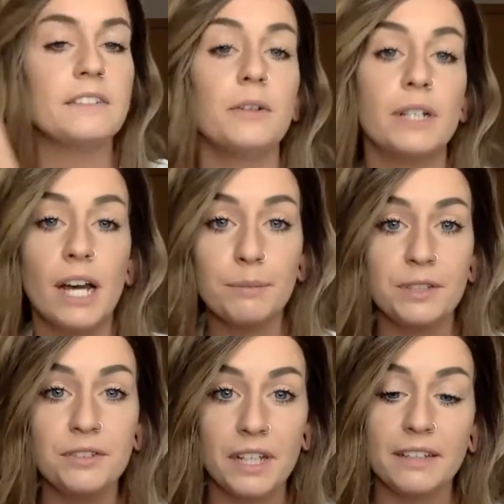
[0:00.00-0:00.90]
So it helps
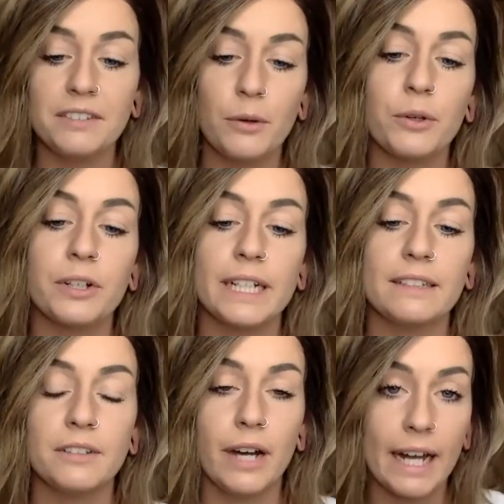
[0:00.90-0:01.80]
you stay so organized.
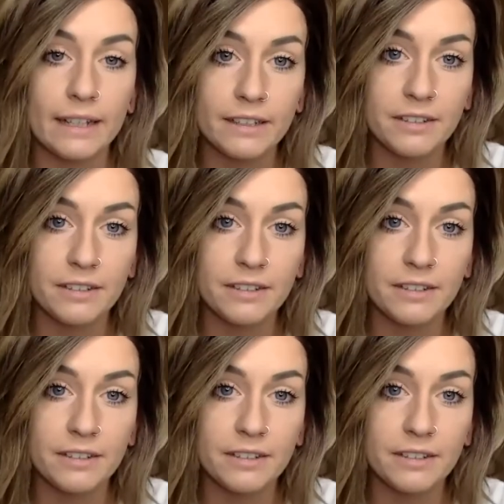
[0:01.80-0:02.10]
So I highly